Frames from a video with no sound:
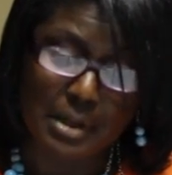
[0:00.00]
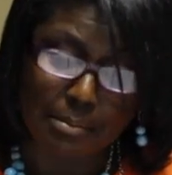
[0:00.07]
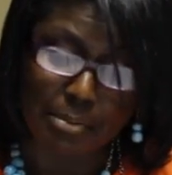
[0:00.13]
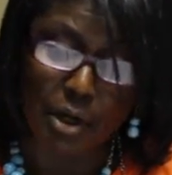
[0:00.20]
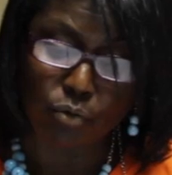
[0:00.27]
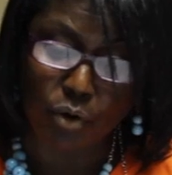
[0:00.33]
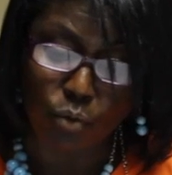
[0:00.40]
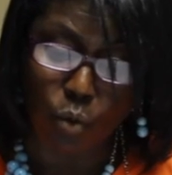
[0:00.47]

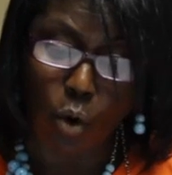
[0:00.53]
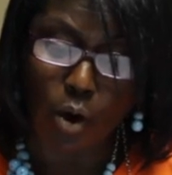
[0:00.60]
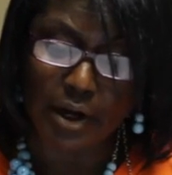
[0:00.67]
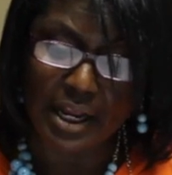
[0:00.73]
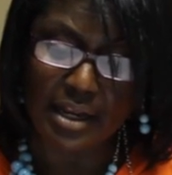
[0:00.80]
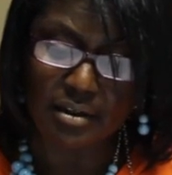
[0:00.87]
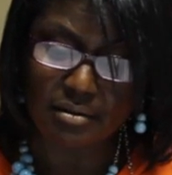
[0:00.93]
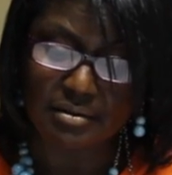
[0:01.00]
But
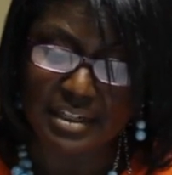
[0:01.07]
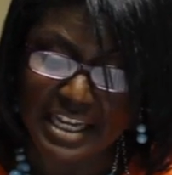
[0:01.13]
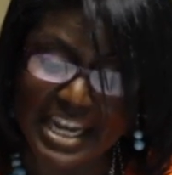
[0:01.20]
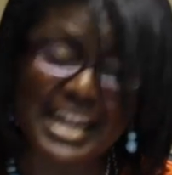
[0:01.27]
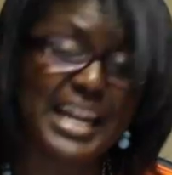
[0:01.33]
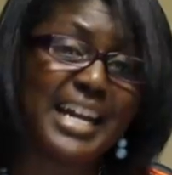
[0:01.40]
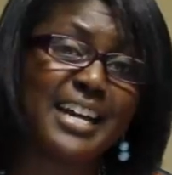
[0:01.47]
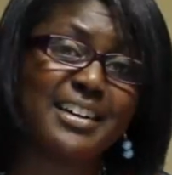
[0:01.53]
rewarding,
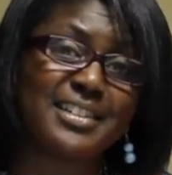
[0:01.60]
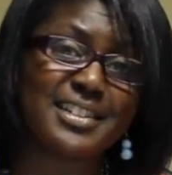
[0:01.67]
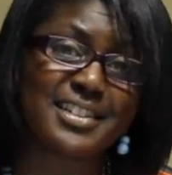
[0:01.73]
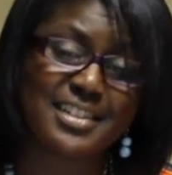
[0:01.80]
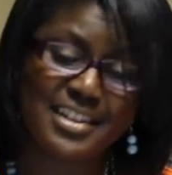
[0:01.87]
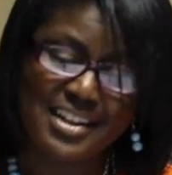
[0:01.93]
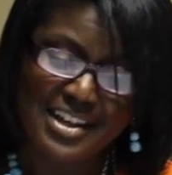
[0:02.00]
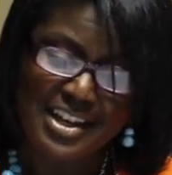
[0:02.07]
it
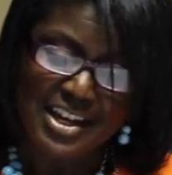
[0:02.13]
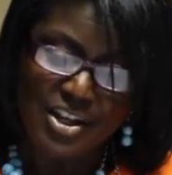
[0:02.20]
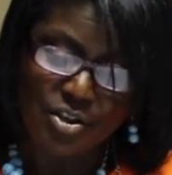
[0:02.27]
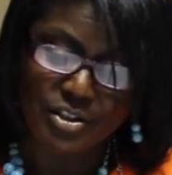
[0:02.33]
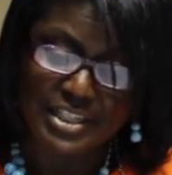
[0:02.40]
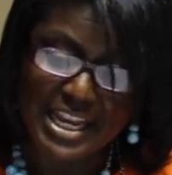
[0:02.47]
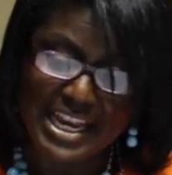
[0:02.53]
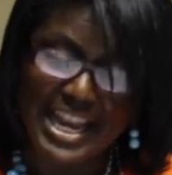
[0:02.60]
is.
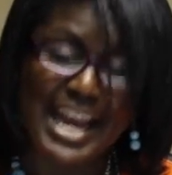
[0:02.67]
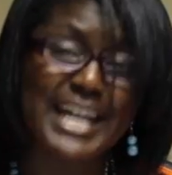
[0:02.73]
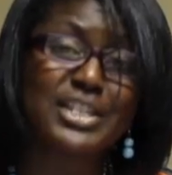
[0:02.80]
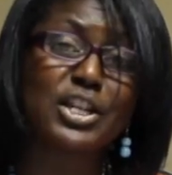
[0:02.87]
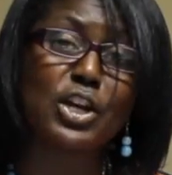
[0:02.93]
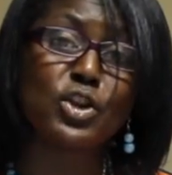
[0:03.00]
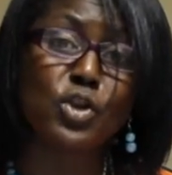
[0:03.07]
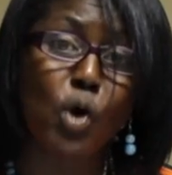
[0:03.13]
You see,
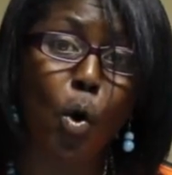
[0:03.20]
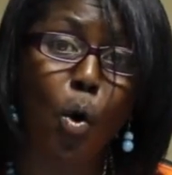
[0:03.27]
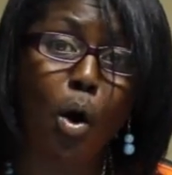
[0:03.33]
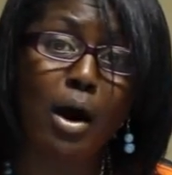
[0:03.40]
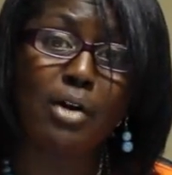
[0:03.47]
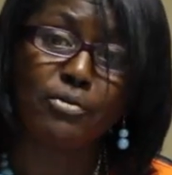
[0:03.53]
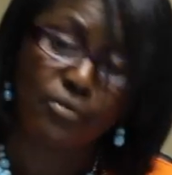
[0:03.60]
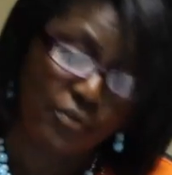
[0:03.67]
it's
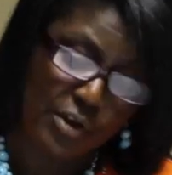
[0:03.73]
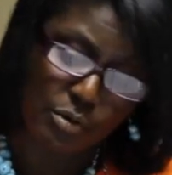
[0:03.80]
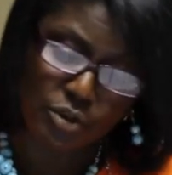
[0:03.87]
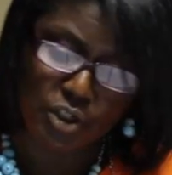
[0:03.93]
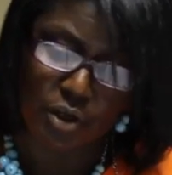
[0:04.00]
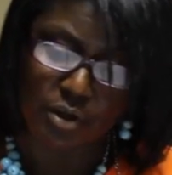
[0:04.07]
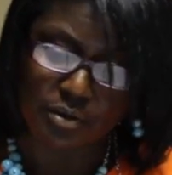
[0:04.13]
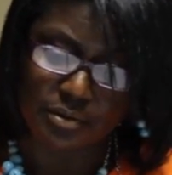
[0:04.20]
your
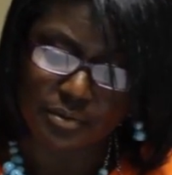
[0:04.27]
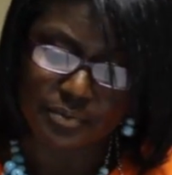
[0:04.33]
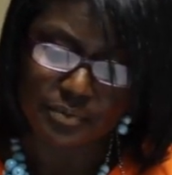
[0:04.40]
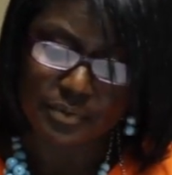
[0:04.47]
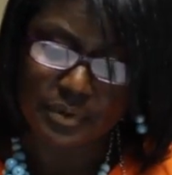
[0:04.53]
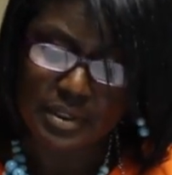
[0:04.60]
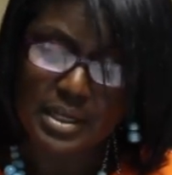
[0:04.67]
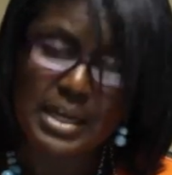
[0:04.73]
future.
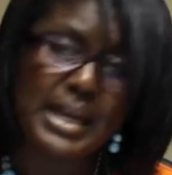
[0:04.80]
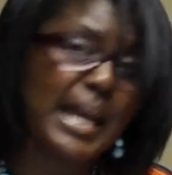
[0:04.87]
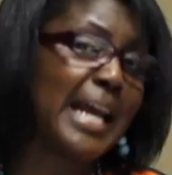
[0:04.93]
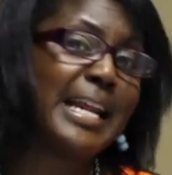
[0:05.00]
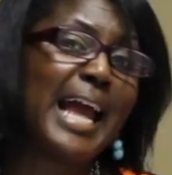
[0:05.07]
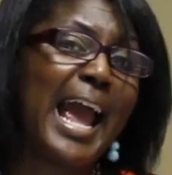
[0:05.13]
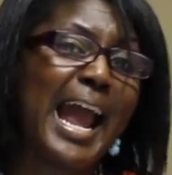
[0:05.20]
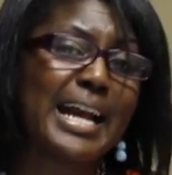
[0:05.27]

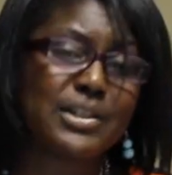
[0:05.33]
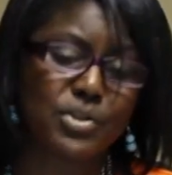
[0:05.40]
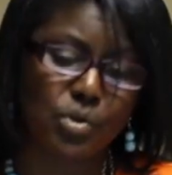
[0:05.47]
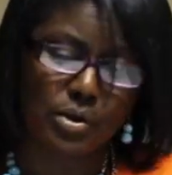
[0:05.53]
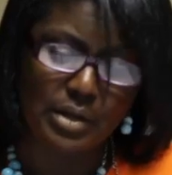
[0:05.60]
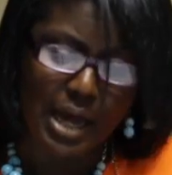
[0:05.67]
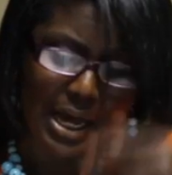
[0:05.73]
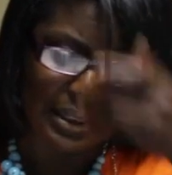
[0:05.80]
Enhance
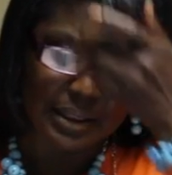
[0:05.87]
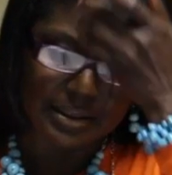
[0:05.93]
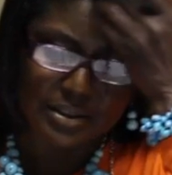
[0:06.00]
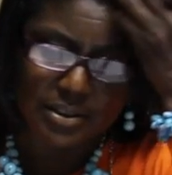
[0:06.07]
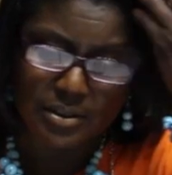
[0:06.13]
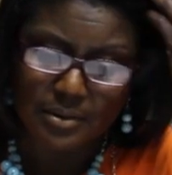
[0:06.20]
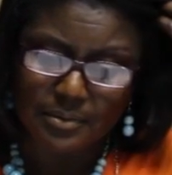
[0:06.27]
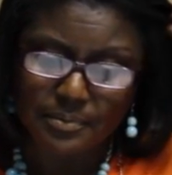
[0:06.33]
your
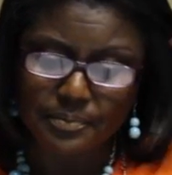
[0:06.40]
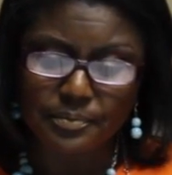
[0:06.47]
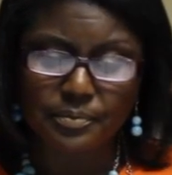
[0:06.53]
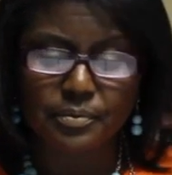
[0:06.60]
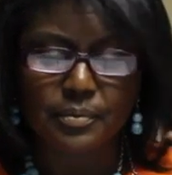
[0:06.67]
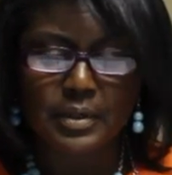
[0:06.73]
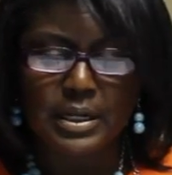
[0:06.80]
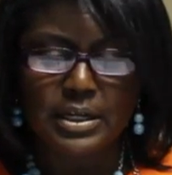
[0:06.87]
knowledge.
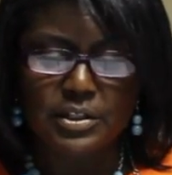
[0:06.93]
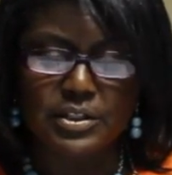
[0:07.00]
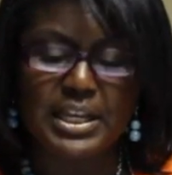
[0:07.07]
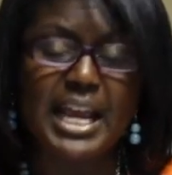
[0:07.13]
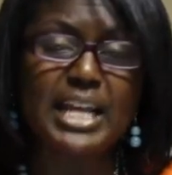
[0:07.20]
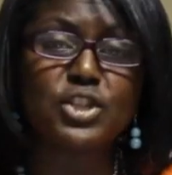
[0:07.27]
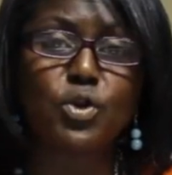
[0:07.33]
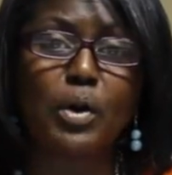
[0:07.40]

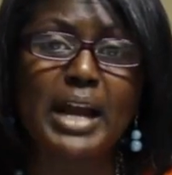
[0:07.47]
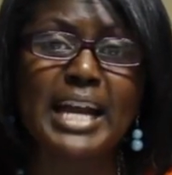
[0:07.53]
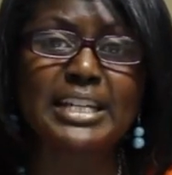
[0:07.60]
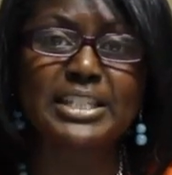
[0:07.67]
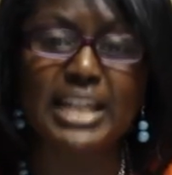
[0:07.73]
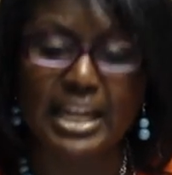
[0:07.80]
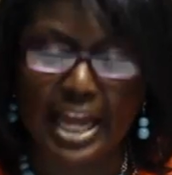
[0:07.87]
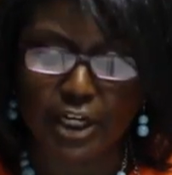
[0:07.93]
Seize your
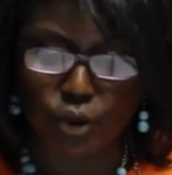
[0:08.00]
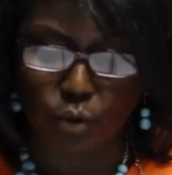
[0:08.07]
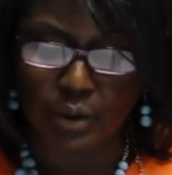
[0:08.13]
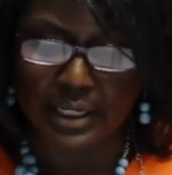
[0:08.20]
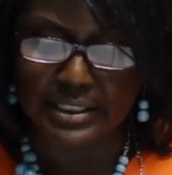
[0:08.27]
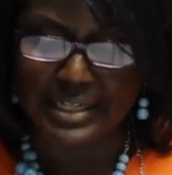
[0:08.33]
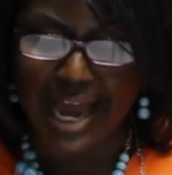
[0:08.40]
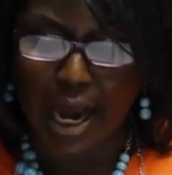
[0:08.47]

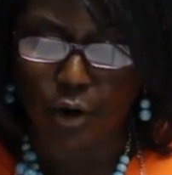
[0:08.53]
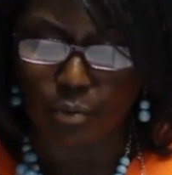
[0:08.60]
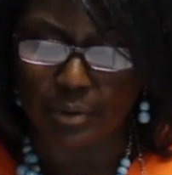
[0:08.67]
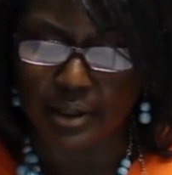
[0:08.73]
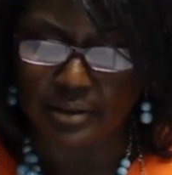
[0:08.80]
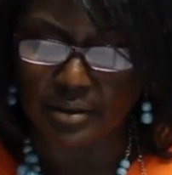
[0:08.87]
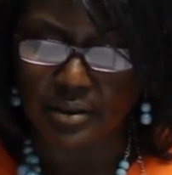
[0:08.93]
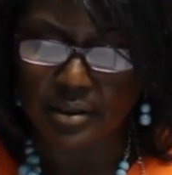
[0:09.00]
intellectual
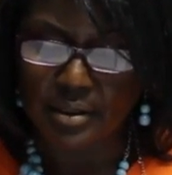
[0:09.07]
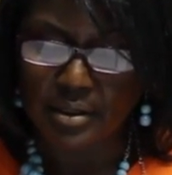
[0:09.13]
endowment.